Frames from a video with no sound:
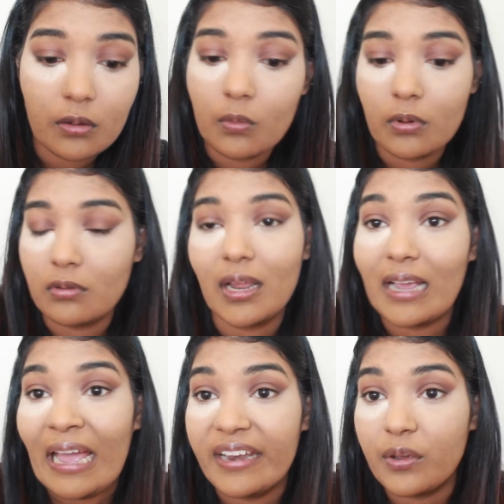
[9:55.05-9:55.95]
Well, not
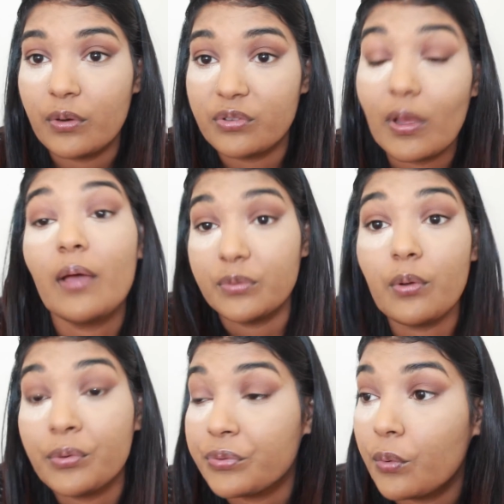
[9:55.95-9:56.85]
kind of going to school, I was
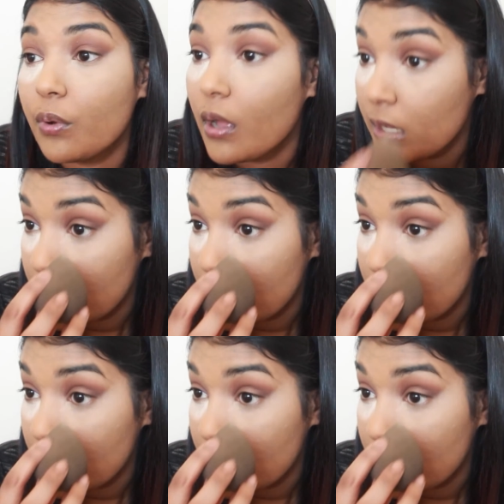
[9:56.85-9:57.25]
going to school,